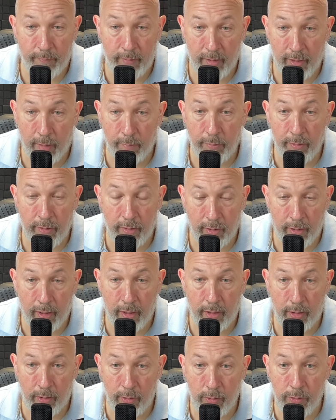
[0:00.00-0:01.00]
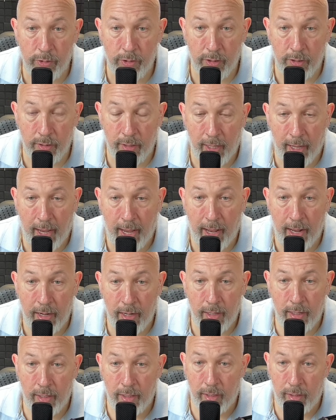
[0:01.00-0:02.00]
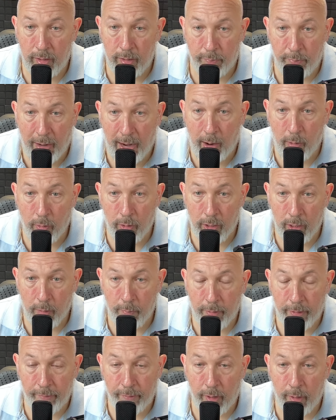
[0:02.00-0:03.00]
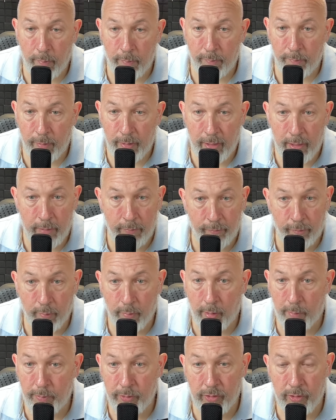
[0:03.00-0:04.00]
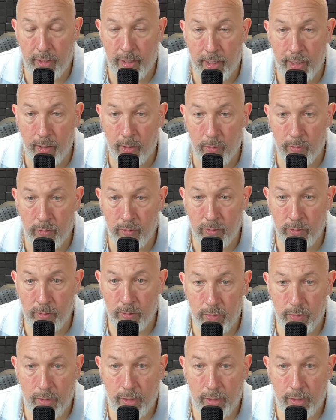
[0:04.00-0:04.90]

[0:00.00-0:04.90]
come to the conclusion that the power coming in from upstairs